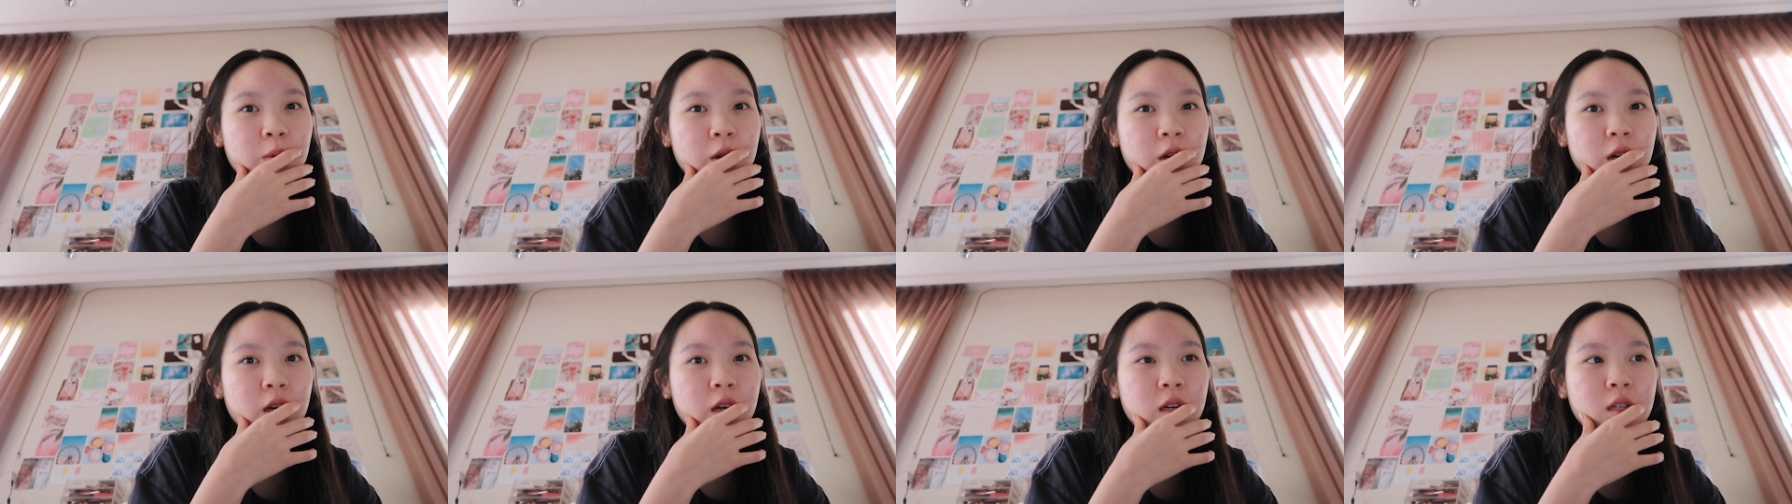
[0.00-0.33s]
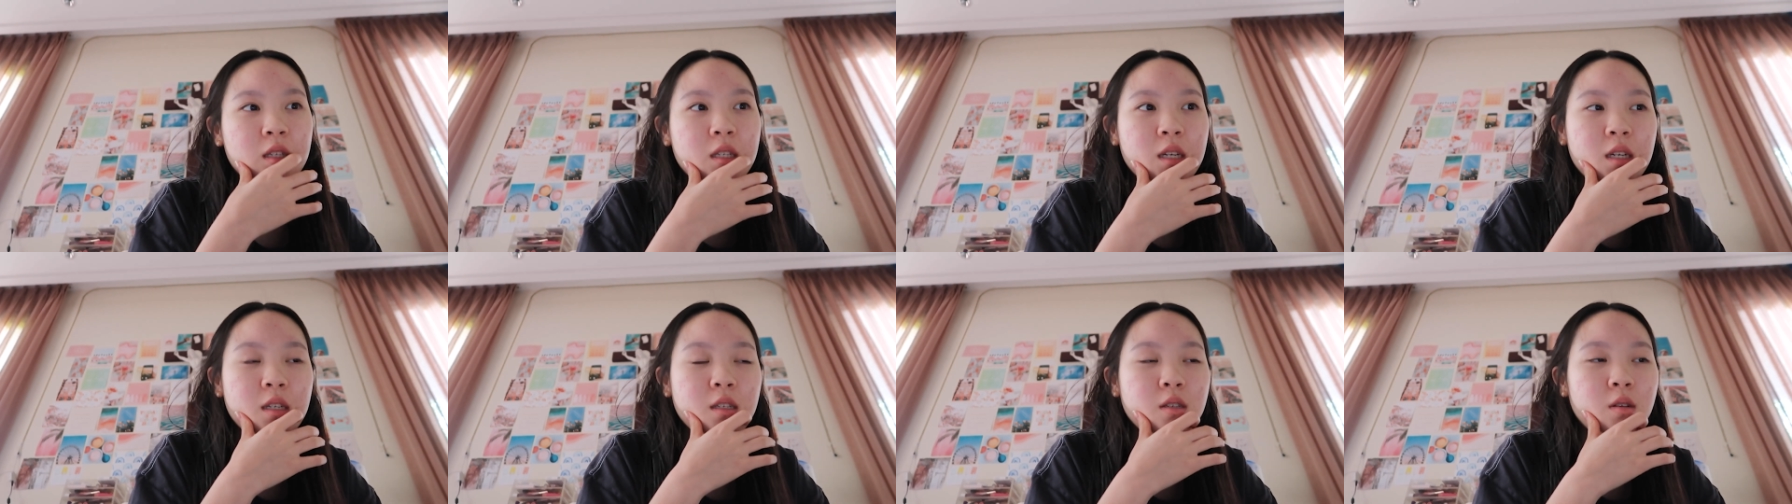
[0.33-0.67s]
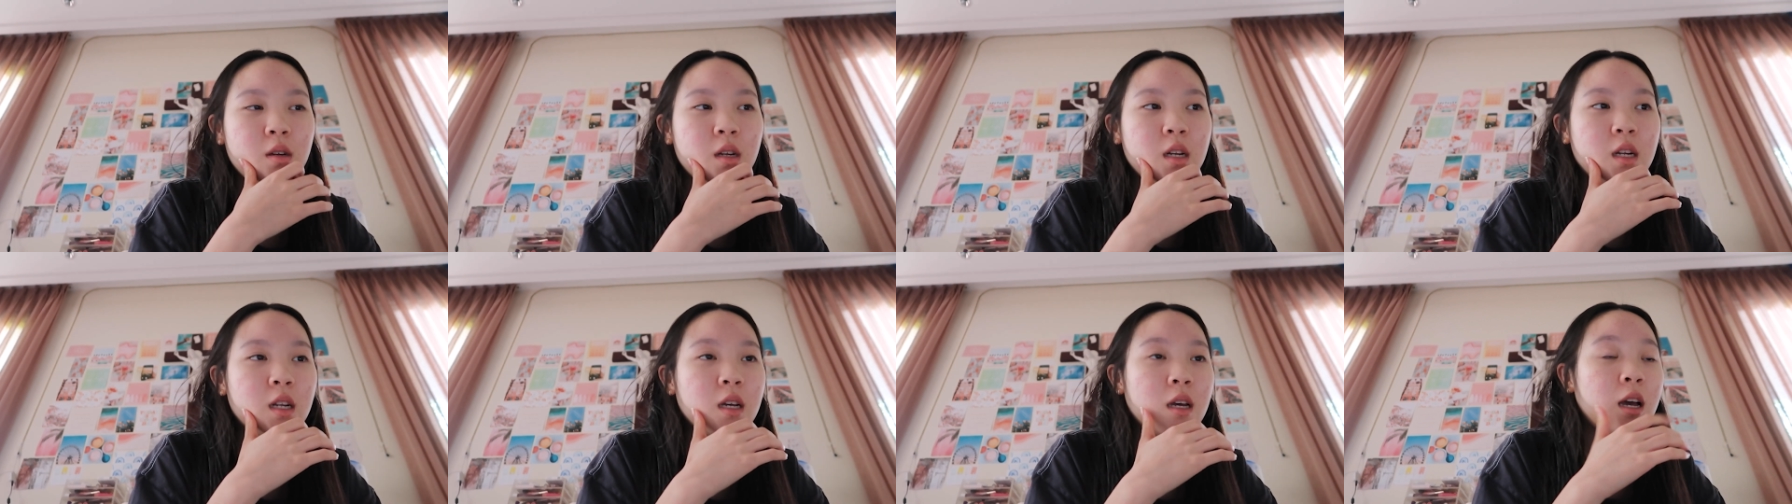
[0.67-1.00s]
periods and
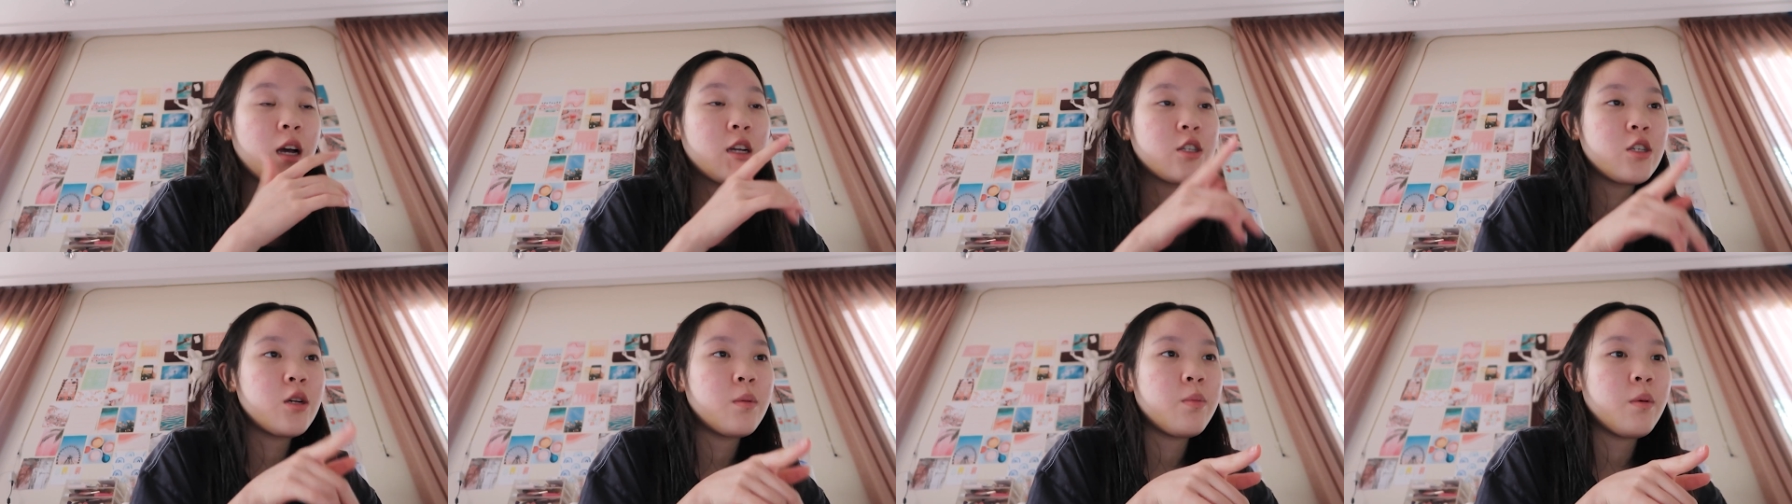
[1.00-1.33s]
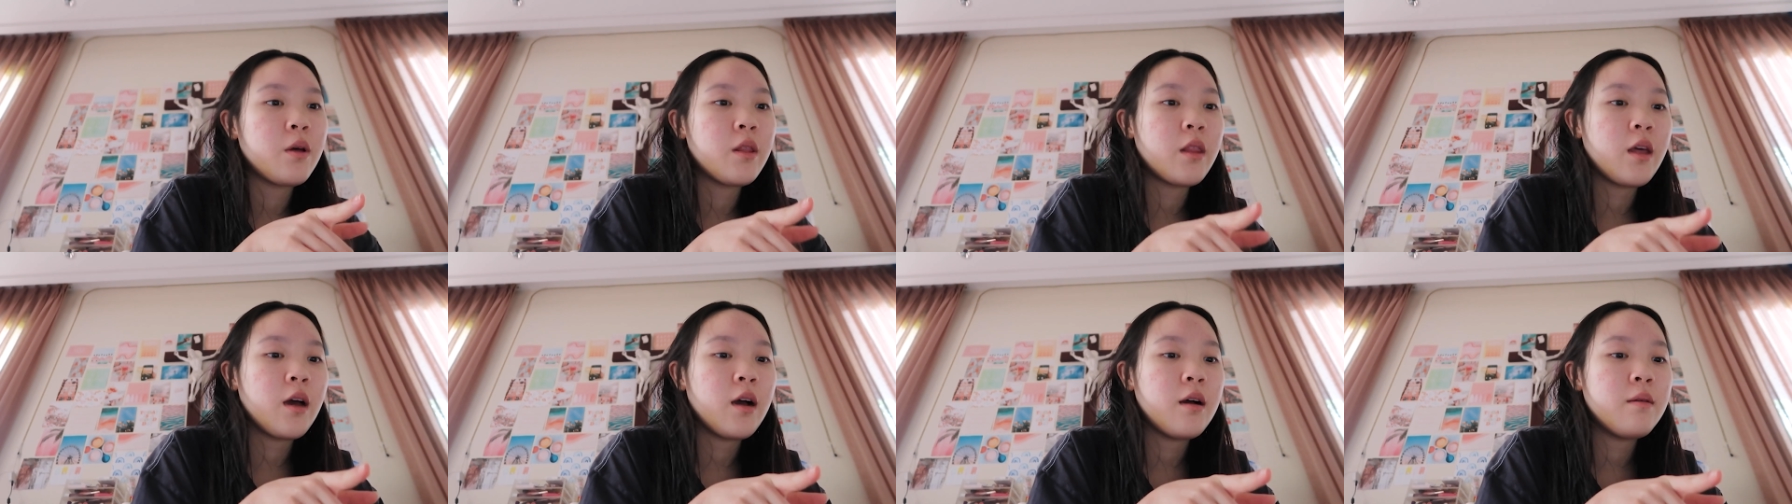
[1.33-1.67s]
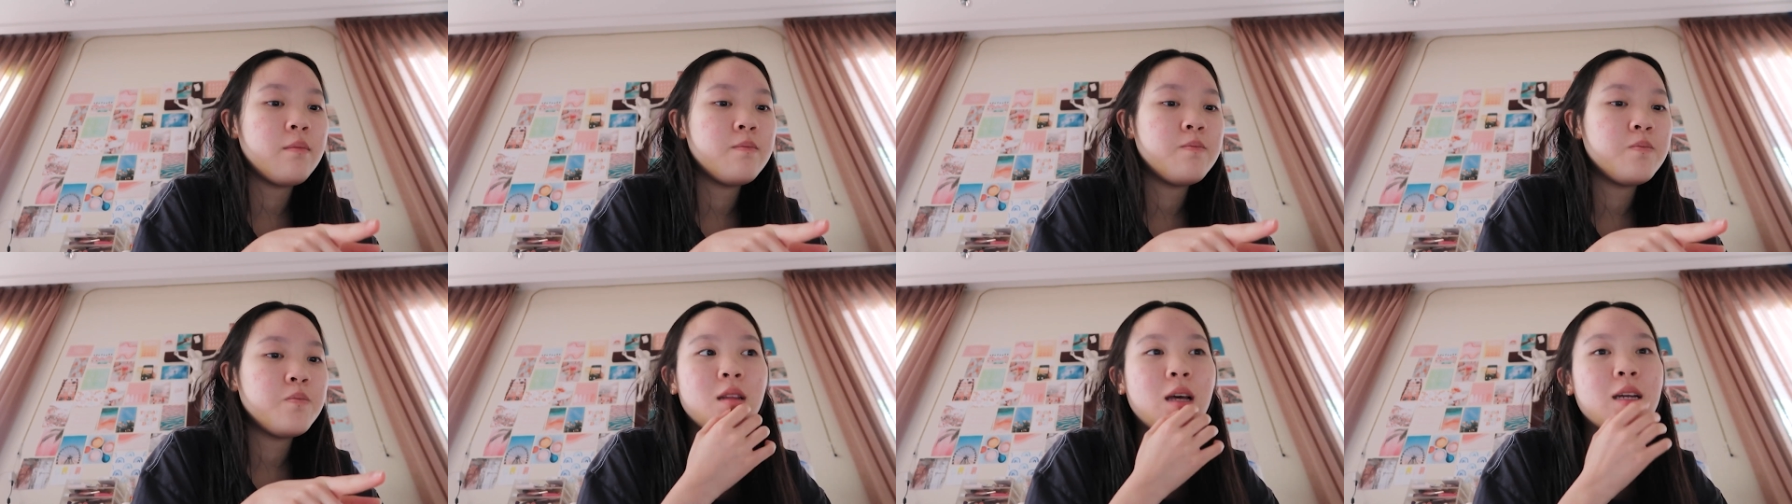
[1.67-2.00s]
so I need to catch up on that.